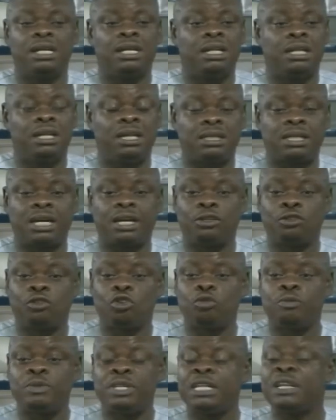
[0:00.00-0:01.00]
Later he
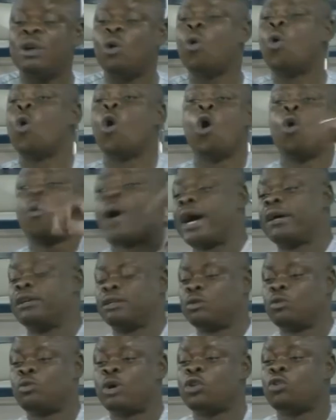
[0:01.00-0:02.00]
told me that the whole
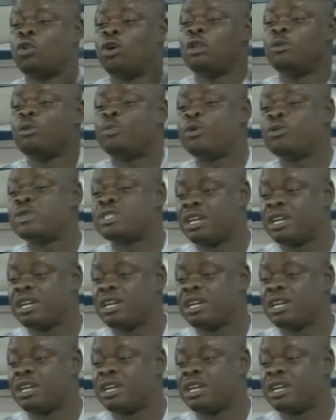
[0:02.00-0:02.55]
world were the only people who